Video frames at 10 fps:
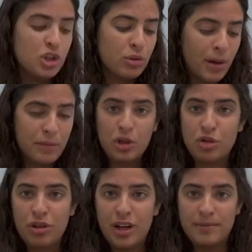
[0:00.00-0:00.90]
Do you remember your
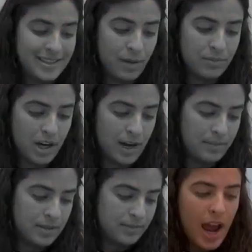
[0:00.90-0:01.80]
dream?
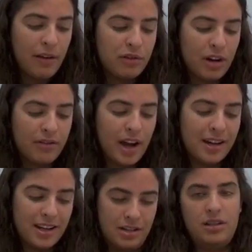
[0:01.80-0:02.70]
Sometimes. Have you ever
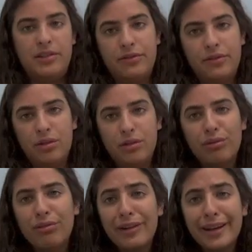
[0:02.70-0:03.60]
had Indian food?
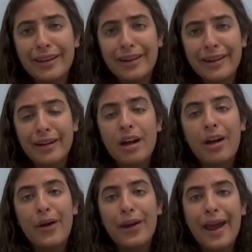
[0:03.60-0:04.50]
Really?
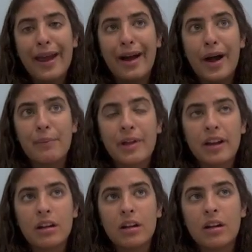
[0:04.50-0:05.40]
Okay, I'm
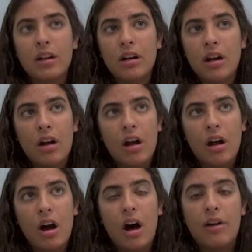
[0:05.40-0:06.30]
like
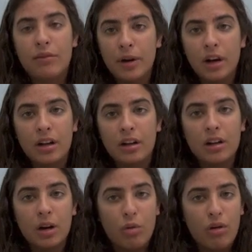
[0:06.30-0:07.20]
half
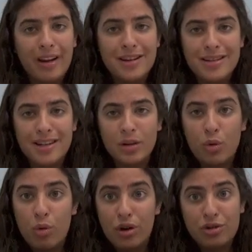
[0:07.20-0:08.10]
American, a quarter Indian,
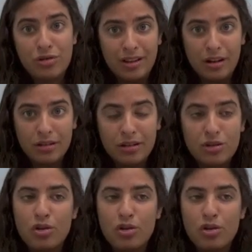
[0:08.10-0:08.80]
quarter Sri Lankan,